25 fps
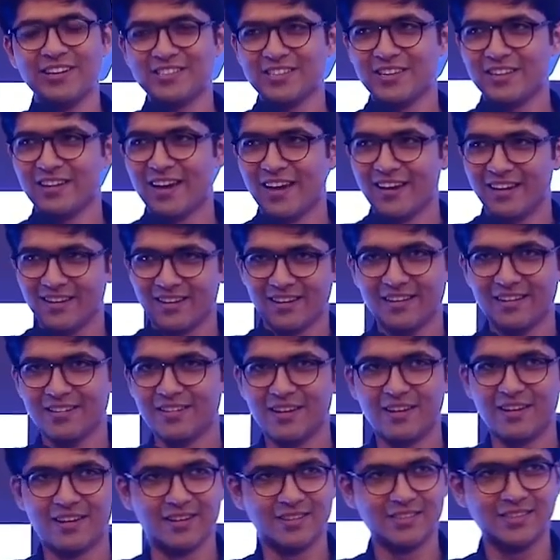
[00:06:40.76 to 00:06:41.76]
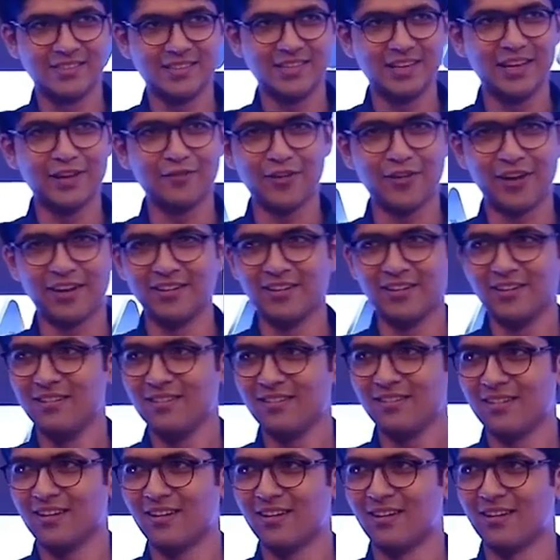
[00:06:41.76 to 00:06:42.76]
AJ directly in CA
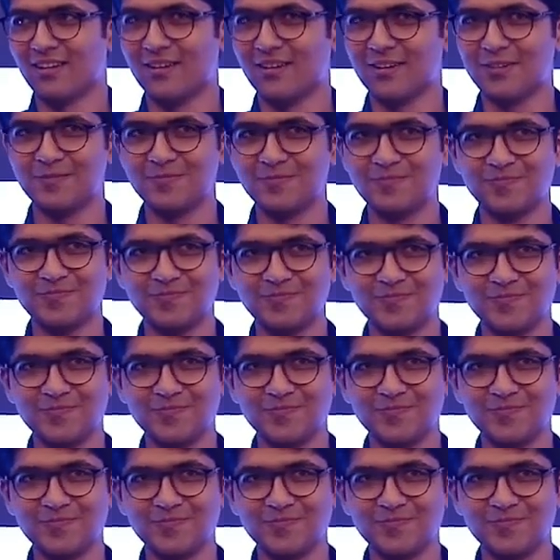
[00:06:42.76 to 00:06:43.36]
final.